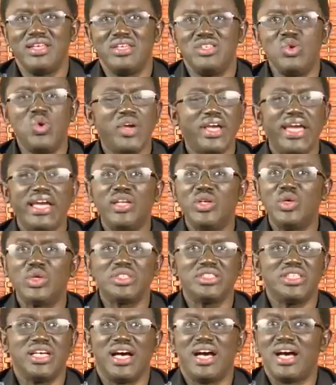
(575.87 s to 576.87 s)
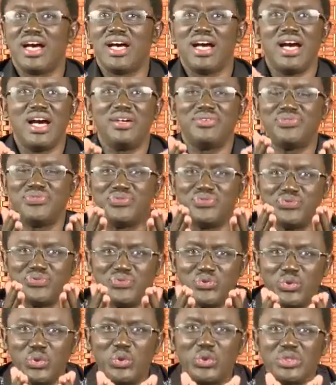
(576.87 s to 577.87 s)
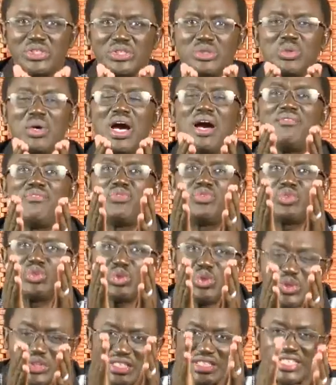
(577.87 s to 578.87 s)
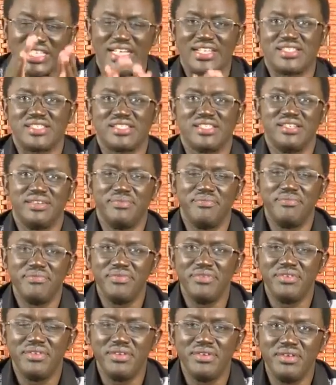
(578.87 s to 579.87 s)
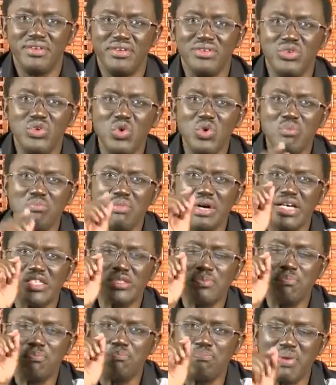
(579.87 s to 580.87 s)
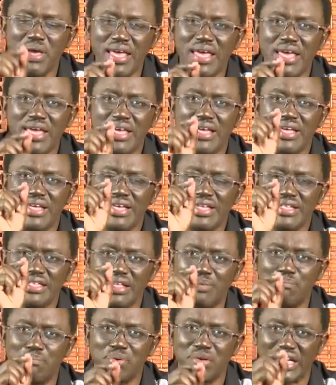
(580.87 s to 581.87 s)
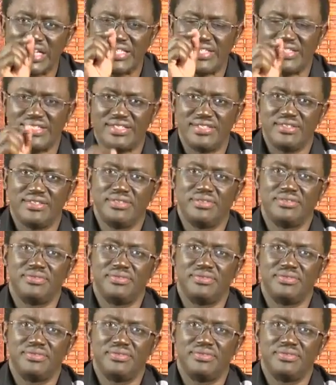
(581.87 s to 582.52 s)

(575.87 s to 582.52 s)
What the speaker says: you cannot afford to have shortcuts. You must pay the price.